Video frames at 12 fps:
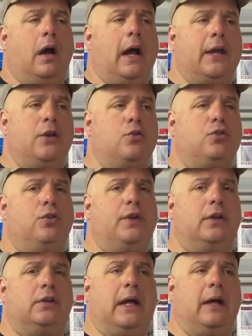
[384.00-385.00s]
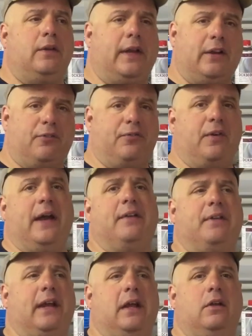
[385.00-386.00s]
I usually allow like a
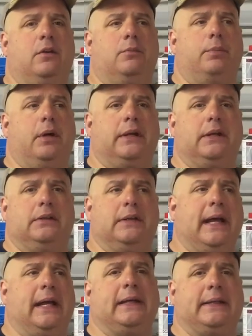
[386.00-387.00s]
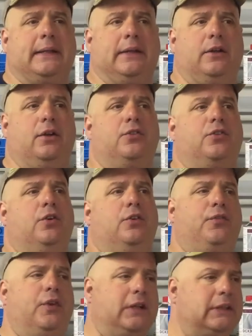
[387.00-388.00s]
5-gallon bucket of lacquer thinner
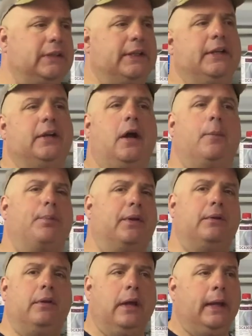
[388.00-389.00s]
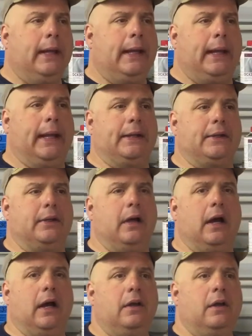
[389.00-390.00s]
for cleanup
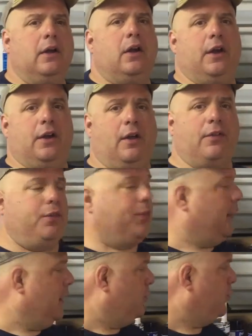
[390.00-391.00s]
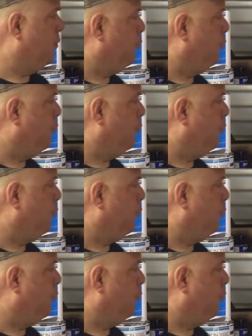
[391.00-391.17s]
and other things